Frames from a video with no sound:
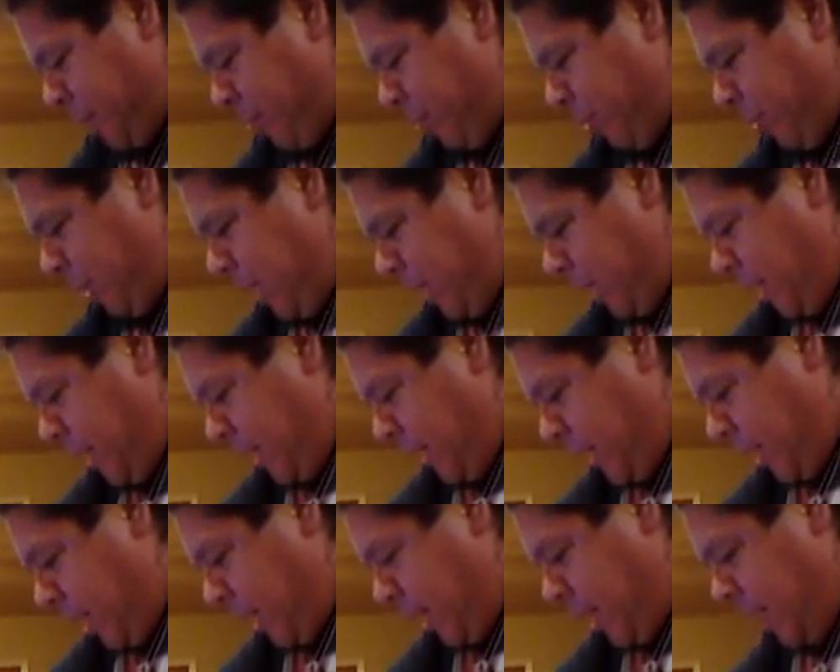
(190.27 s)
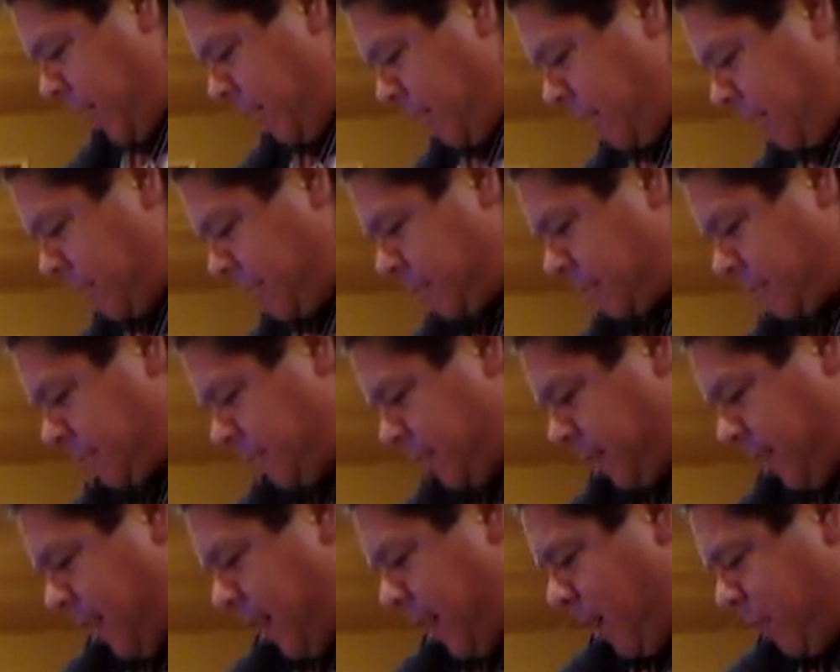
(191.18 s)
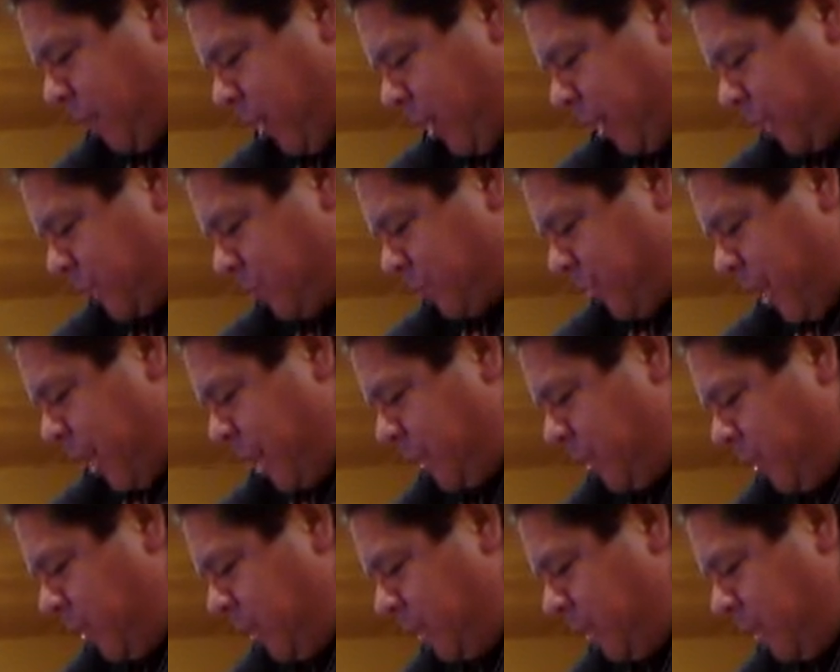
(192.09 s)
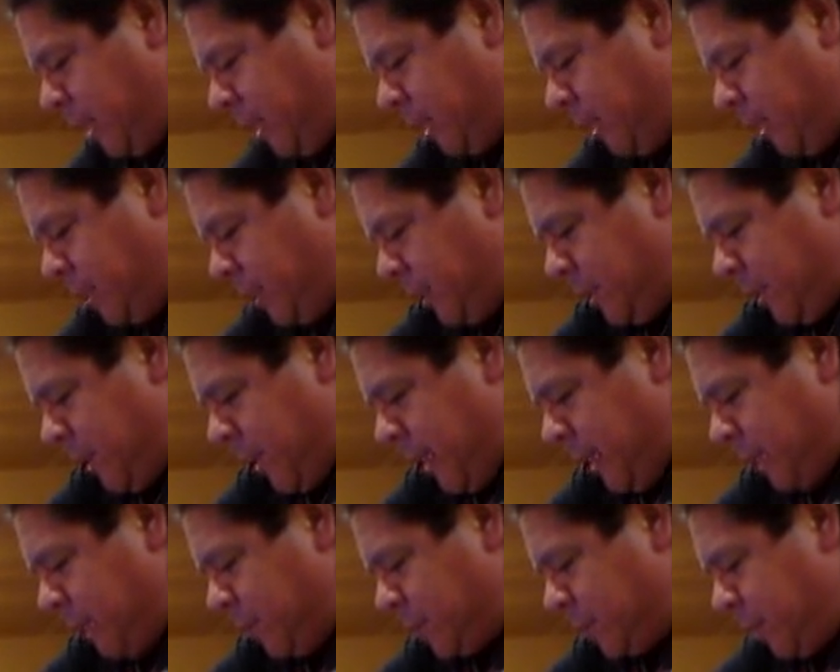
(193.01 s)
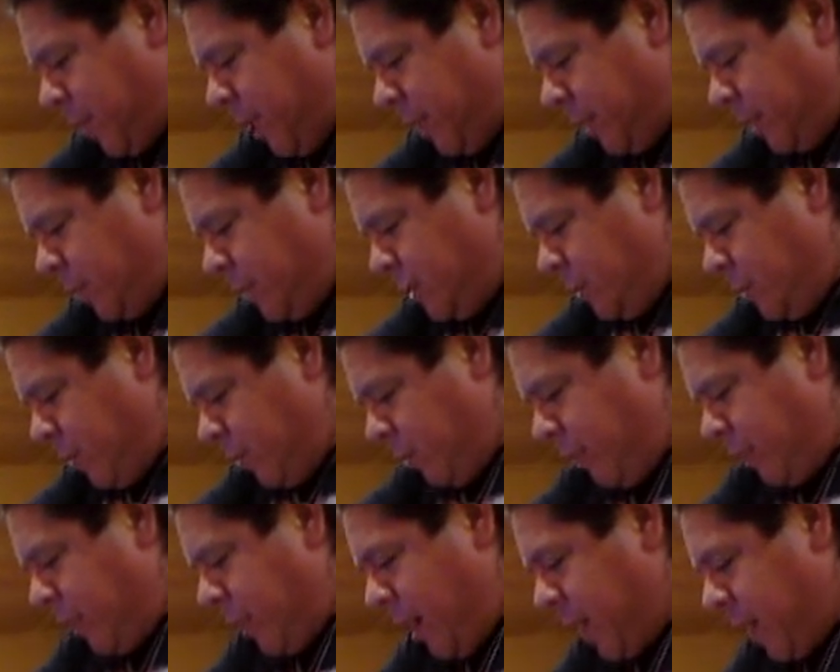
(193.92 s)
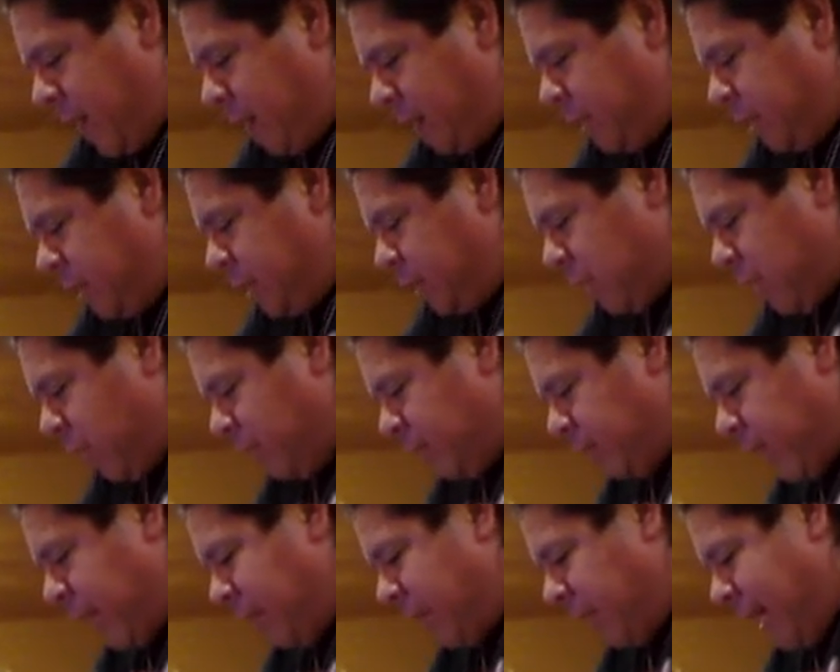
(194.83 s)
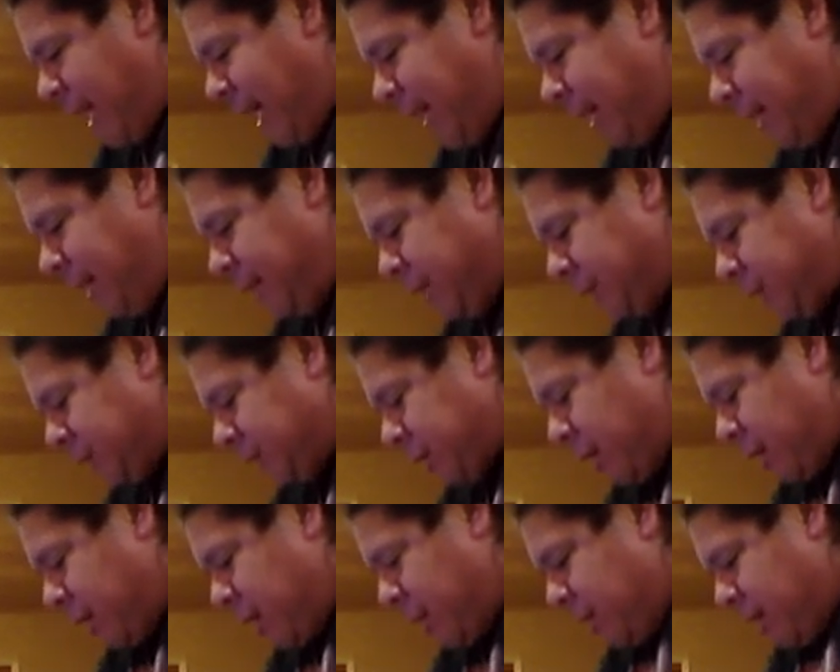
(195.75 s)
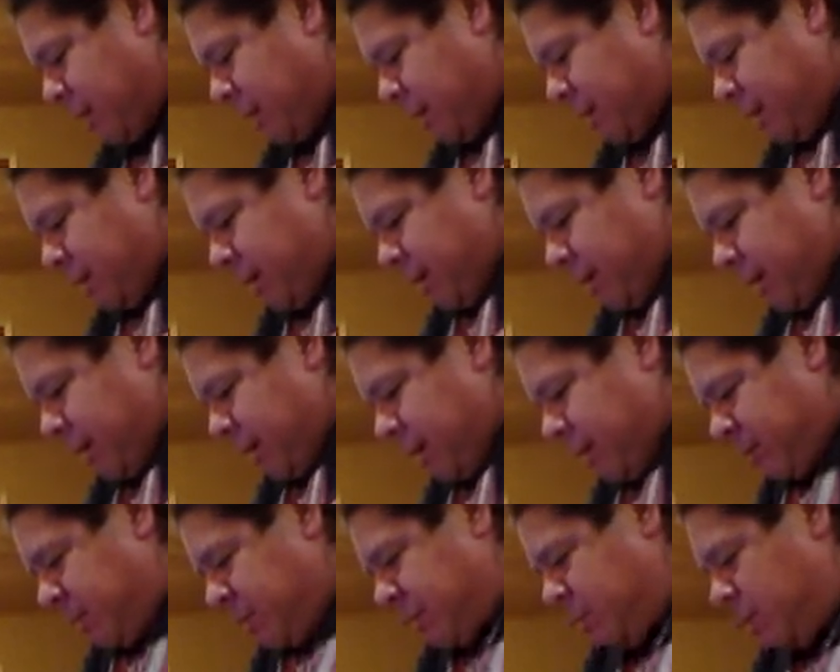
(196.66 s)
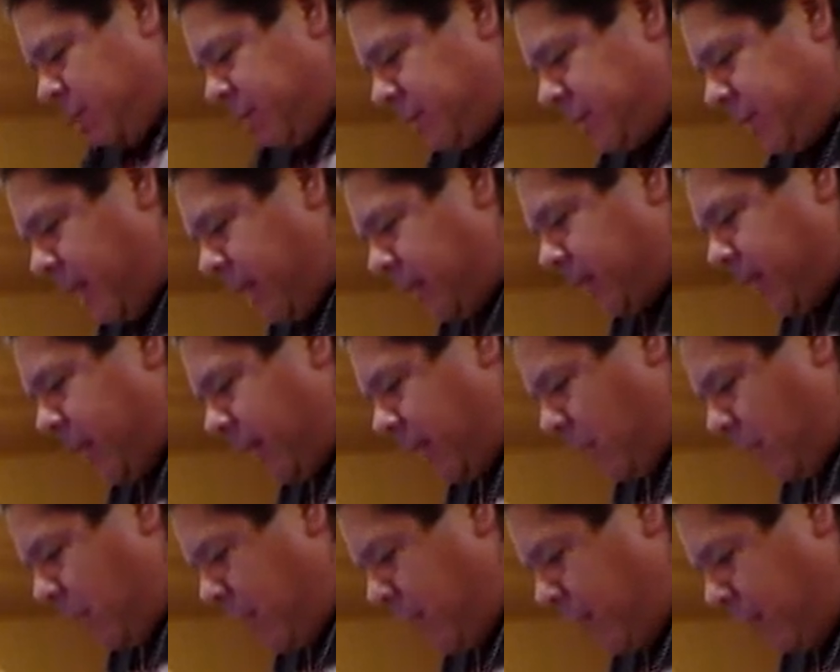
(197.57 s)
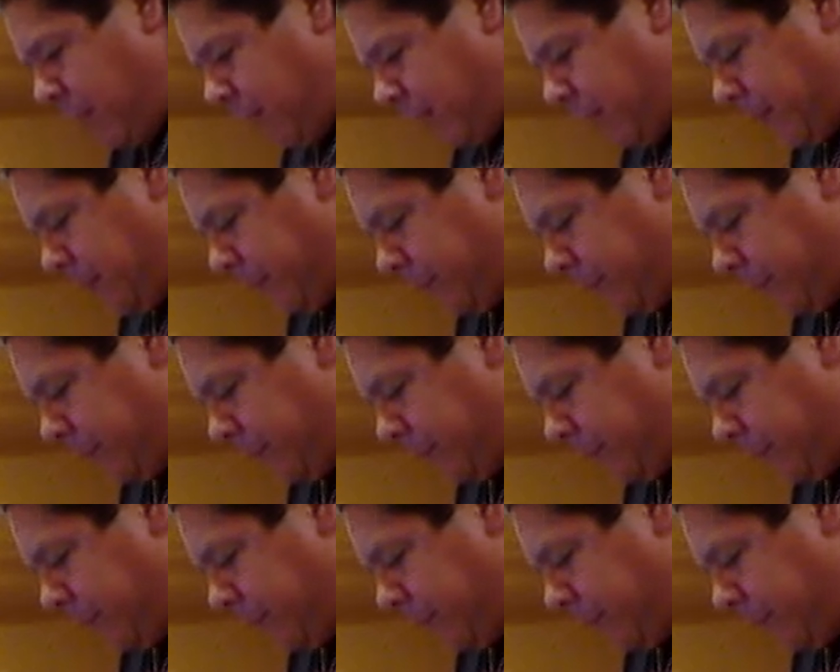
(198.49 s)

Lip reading: B, this camera is brand new to me, and I'm trying to do it without having to do a whole lot of editing. So I'm just going to take that off.